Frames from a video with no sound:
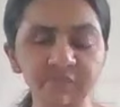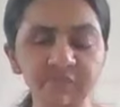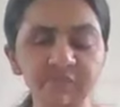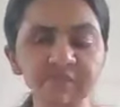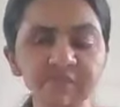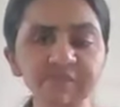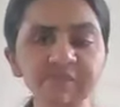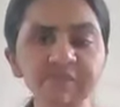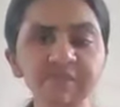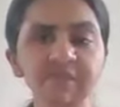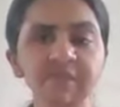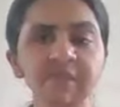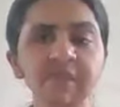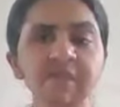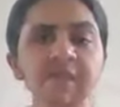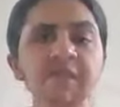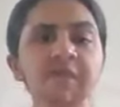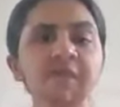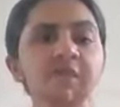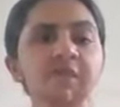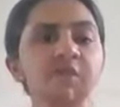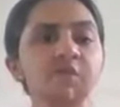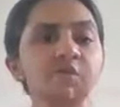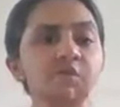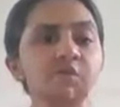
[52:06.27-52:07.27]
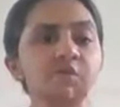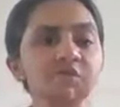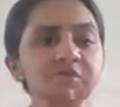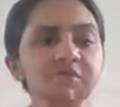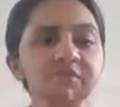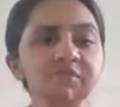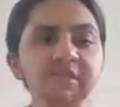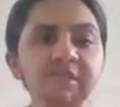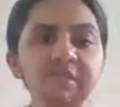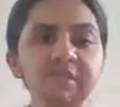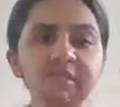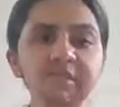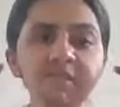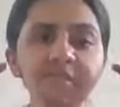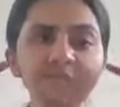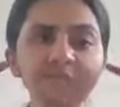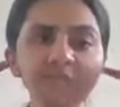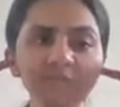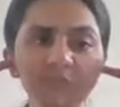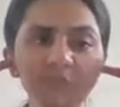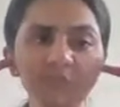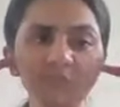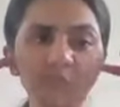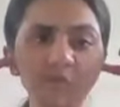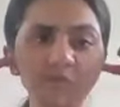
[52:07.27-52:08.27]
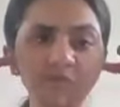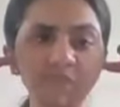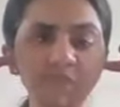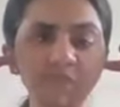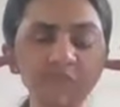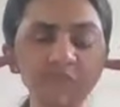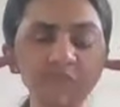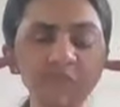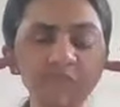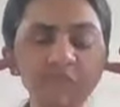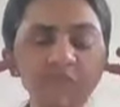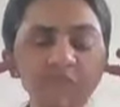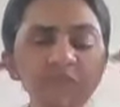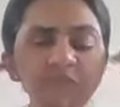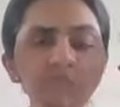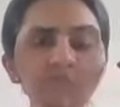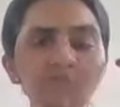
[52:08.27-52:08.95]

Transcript: this. Close the ears, whatever way